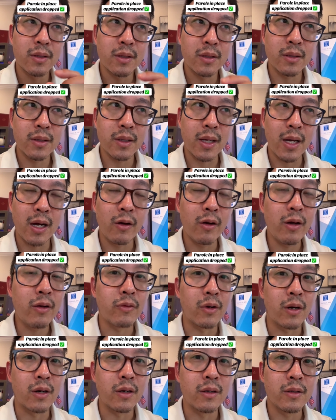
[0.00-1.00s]

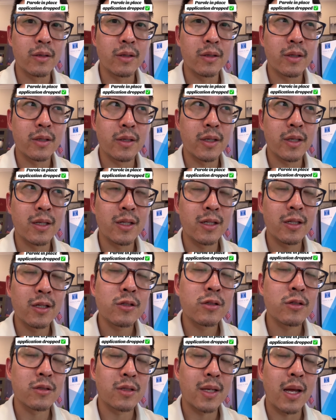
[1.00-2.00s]
However, in
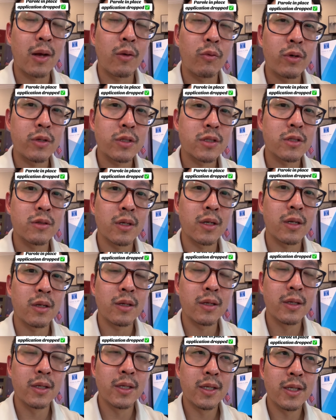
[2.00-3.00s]
addition to that, we're still going to
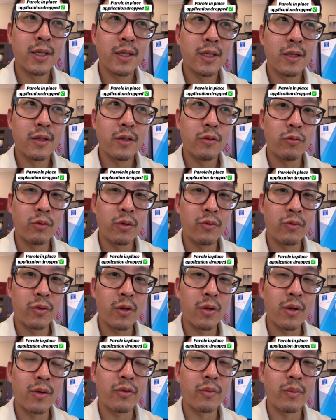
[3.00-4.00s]
review
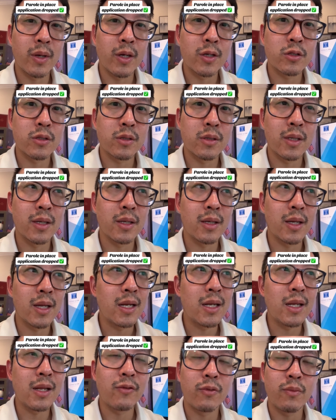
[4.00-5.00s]
information,
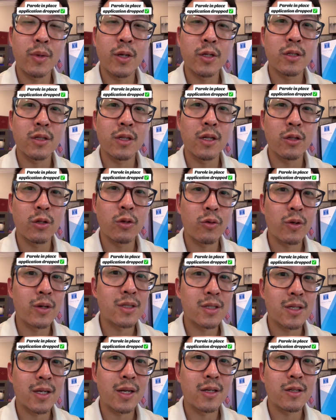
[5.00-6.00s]
any information that
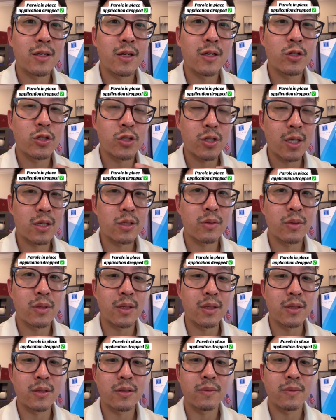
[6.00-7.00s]
USCIS shares with us.